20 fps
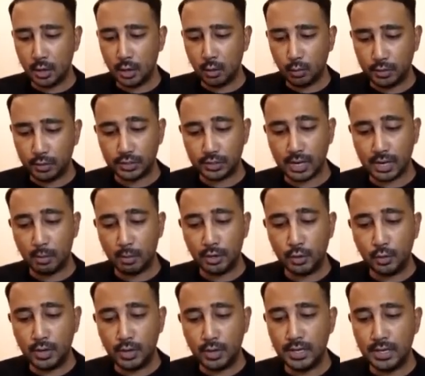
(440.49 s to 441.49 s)
with someone
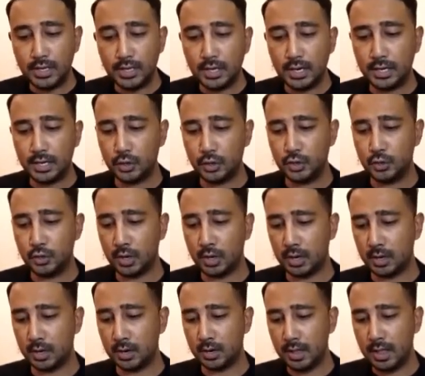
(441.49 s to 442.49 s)
who indicated to
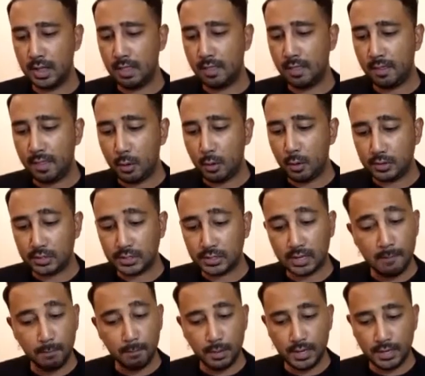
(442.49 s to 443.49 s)
her that there was a
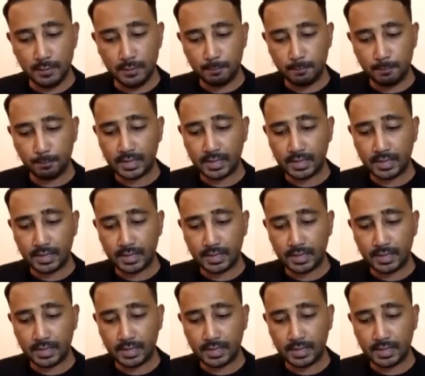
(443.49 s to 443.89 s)
company